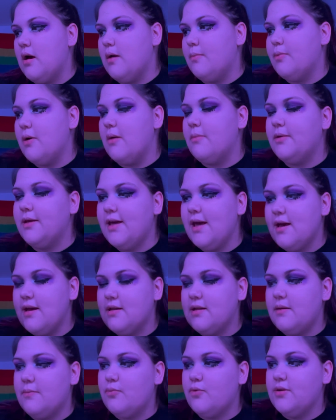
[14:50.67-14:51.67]
I'll probably
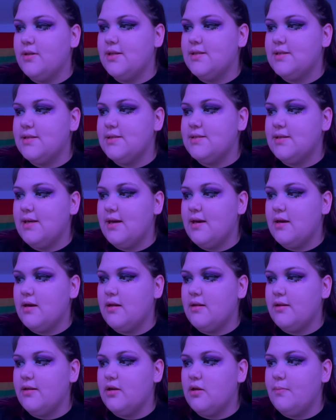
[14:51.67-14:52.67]
end up when this is like a
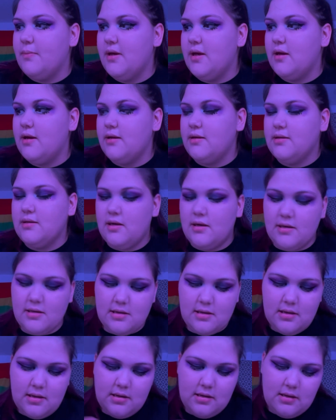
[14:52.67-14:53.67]
little bit
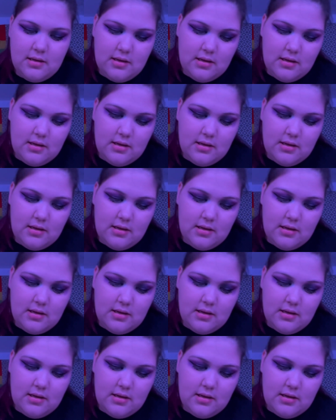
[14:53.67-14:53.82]
done,